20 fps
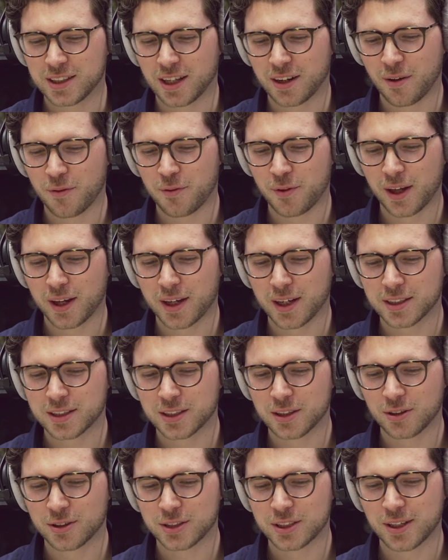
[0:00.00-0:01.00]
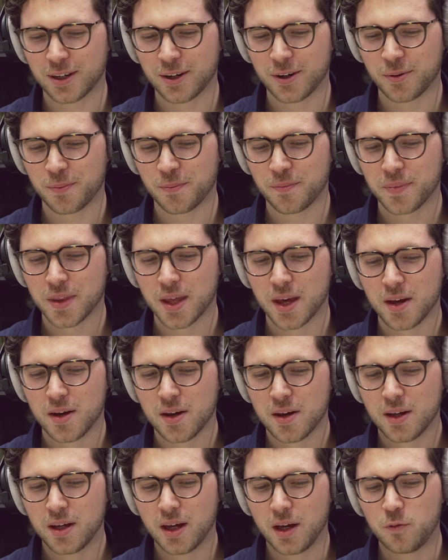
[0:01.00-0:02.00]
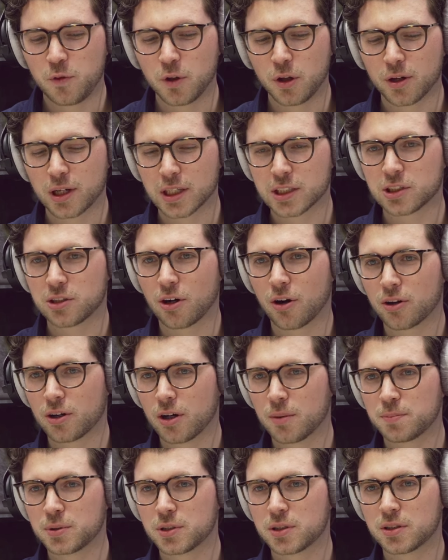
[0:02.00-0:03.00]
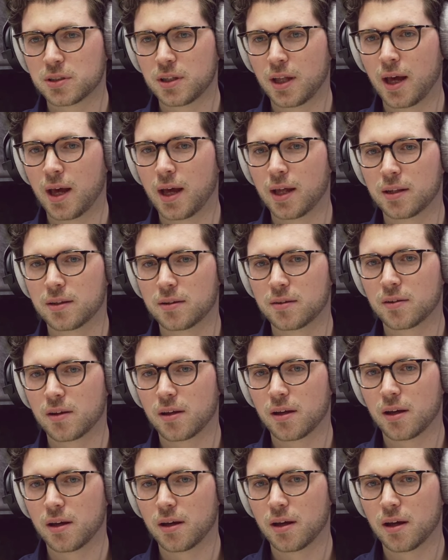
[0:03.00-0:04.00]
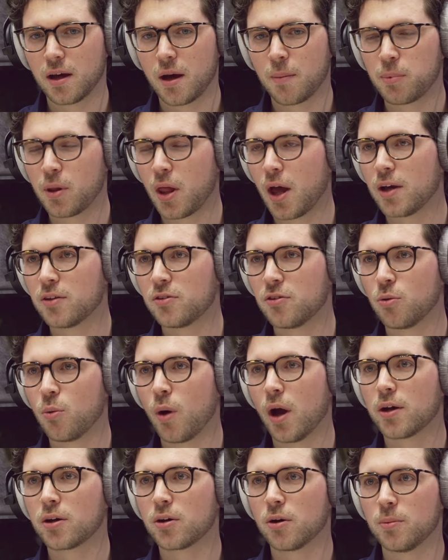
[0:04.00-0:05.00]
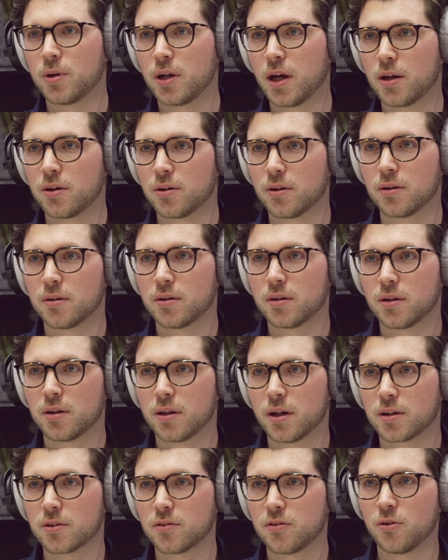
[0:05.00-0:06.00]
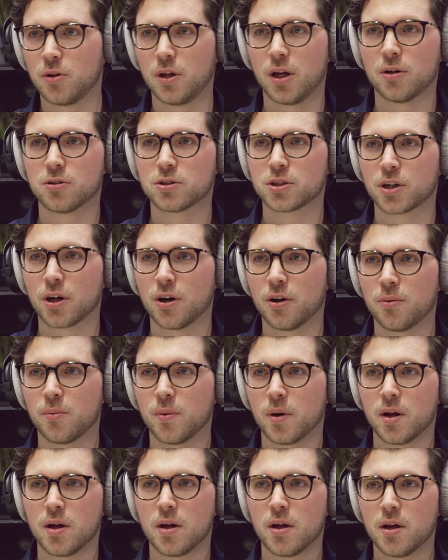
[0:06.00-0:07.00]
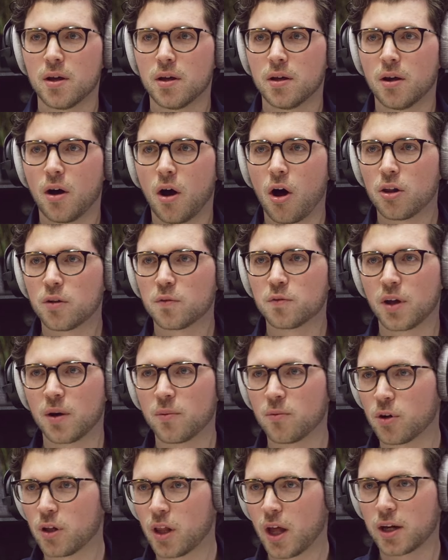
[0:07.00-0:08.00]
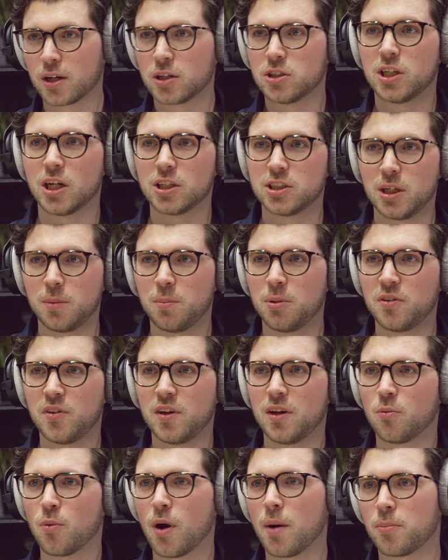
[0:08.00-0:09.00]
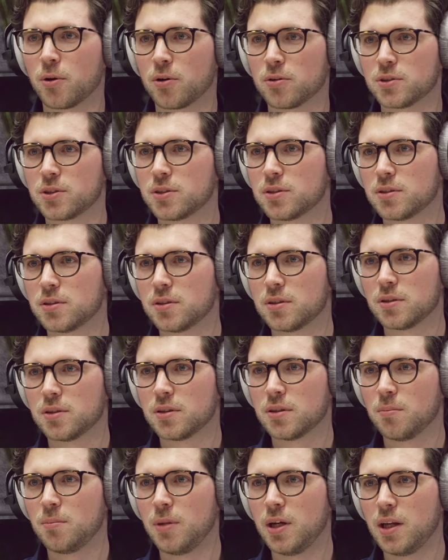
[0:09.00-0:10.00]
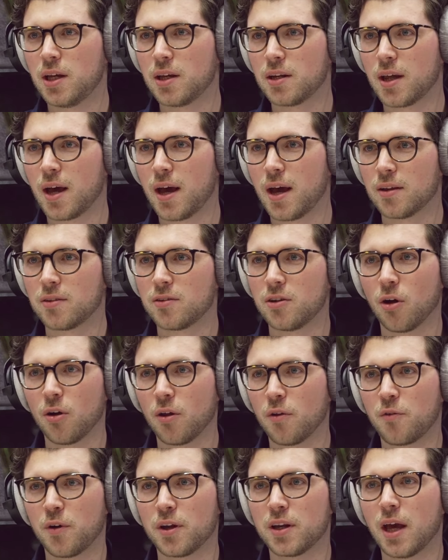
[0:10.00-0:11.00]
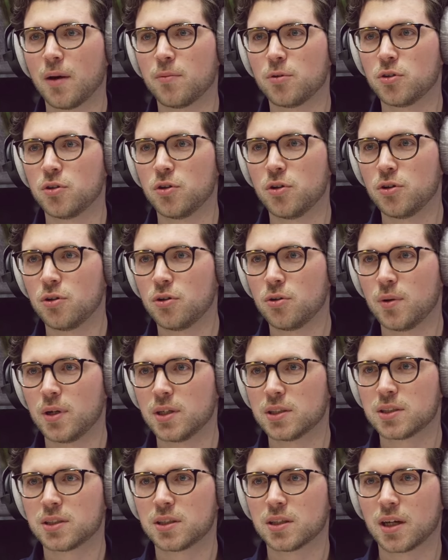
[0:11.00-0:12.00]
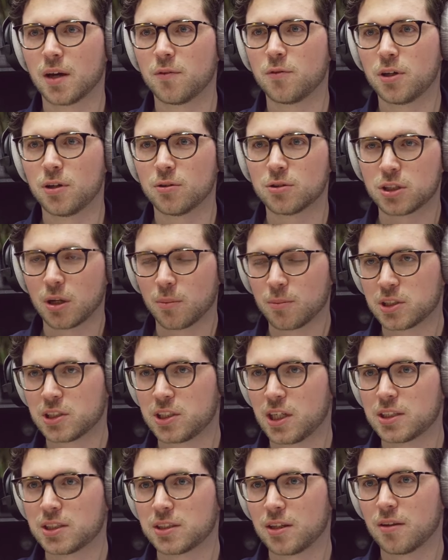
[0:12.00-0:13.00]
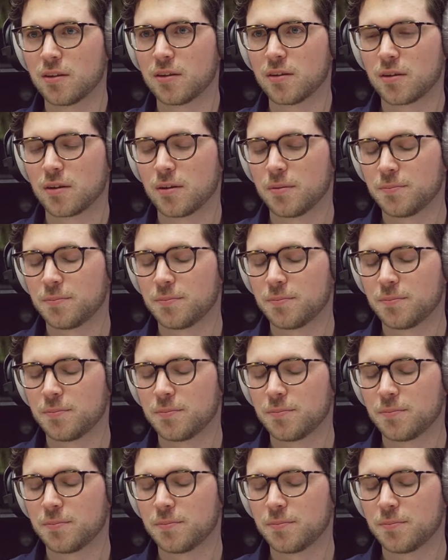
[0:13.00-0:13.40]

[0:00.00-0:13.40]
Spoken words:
And I think it's also, if you look at startups that applied to Y Combinator like 2 years ago, all of them were like ChatGPT wrappers, meaning that the only thing they would do is giving you some assistant